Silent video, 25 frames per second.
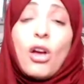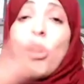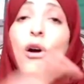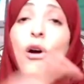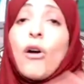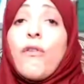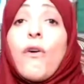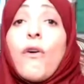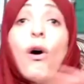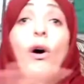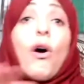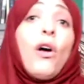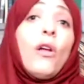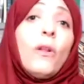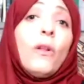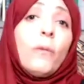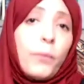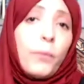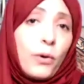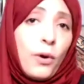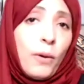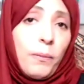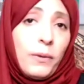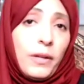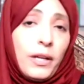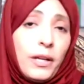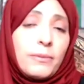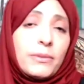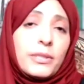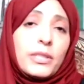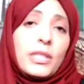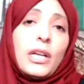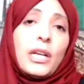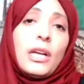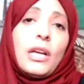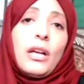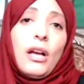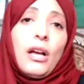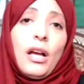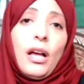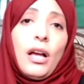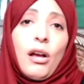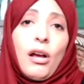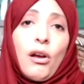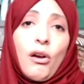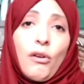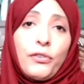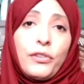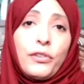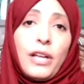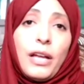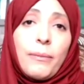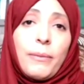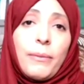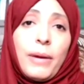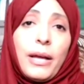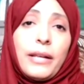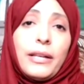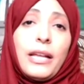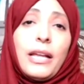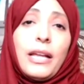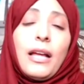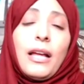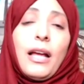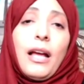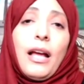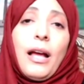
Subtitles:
of all problems of Yemen.